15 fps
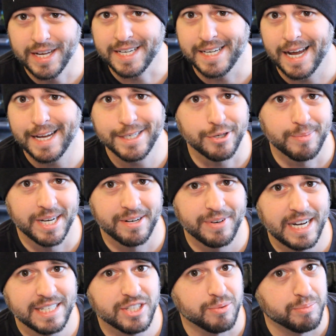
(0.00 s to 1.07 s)
I think Daniel might
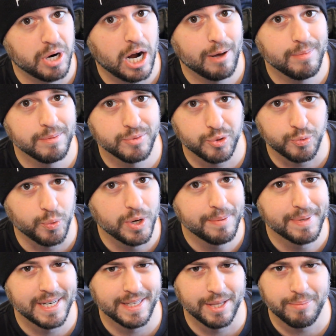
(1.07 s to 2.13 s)
have had some problems with
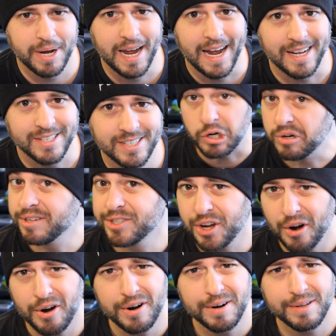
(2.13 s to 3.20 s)
women in the past. Girls
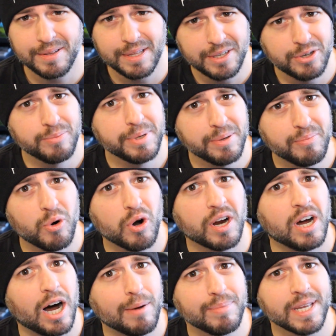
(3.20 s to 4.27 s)
are a little bit more
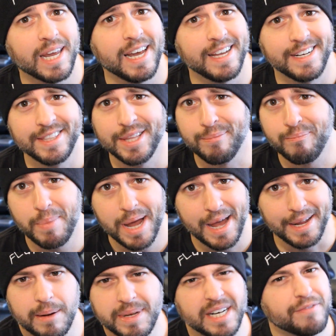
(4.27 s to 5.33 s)
complicated than
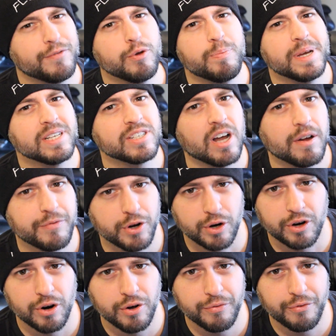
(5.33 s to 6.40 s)
men. I mean, if you piss off your
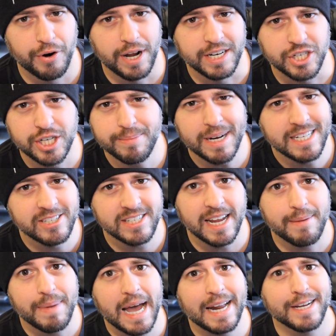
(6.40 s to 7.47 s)
girlfriend, she might
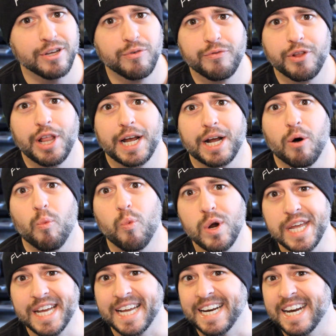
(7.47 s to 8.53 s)
stay mad at you for like a
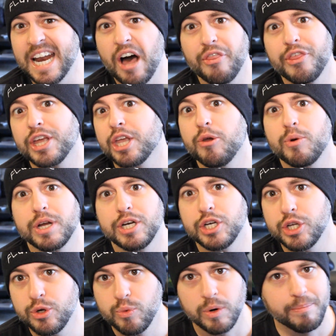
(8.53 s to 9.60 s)
week and nothing you can
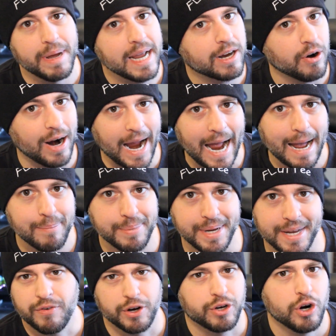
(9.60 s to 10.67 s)
do will make her
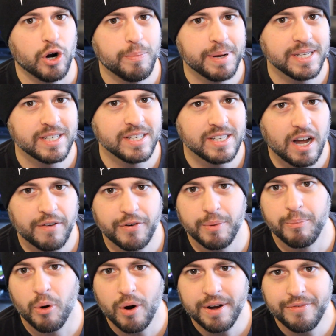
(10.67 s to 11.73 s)
happy. If a girl pisses off
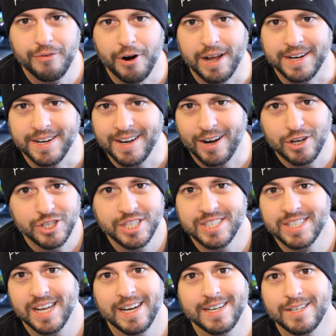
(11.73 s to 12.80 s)
her boyfriend, all
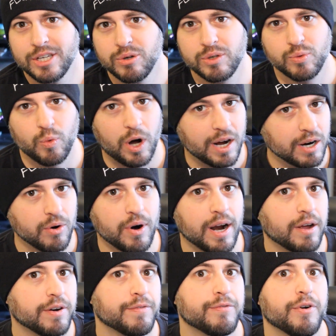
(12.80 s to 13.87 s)
she's gotta do is walk
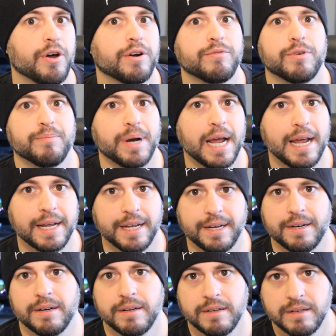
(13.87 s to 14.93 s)
around in front of him
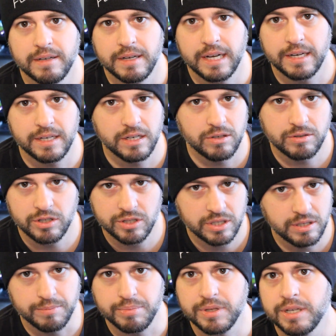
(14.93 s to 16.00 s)
naked. And he'll
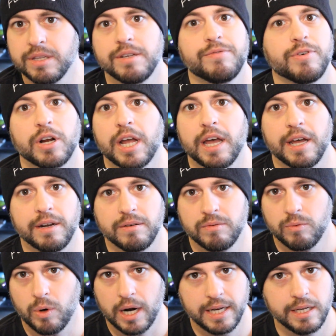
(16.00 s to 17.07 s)
just completely forget
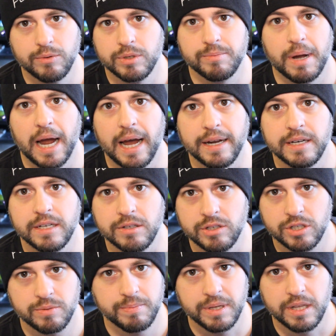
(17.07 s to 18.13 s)
why he was mad. He'll
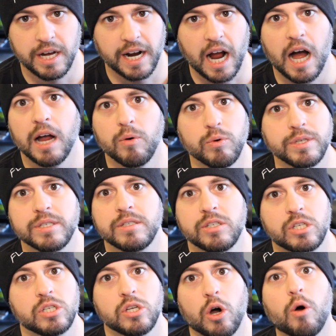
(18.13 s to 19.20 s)
just be like, I was
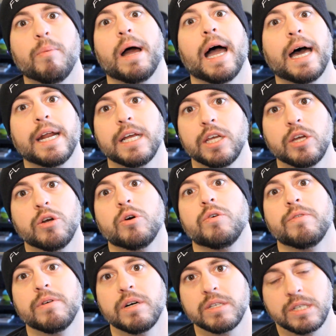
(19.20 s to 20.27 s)
so mad at
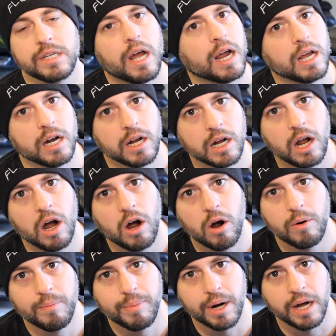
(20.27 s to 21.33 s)
you a second
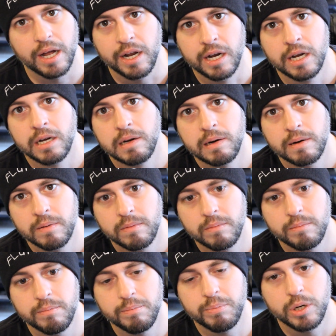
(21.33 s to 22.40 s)
ago, but
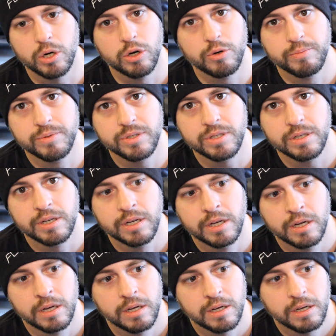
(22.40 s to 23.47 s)
boobs.
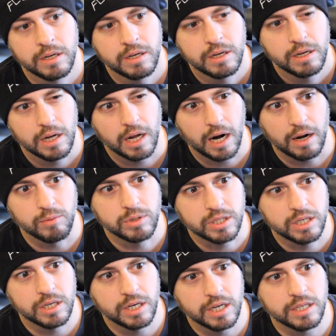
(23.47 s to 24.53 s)
And I was
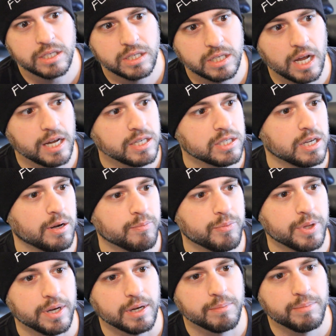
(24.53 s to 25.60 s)
gonna say
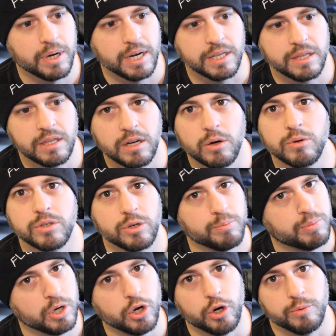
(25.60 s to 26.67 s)
something, but those are
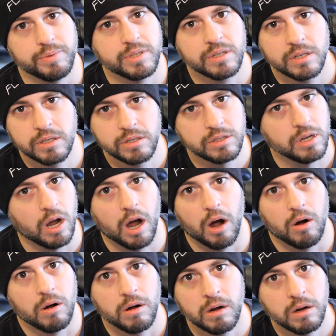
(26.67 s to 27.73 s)
boobs,
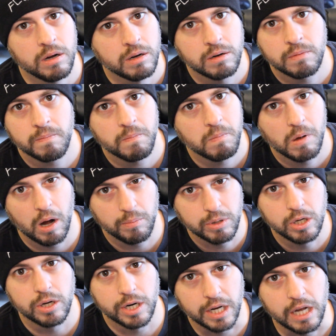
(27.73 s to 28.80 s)
so I'm
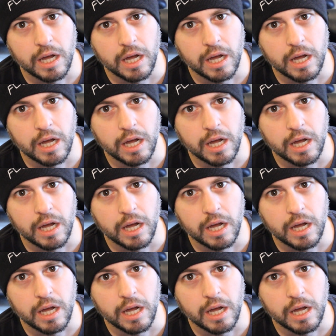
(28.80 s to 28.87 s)
good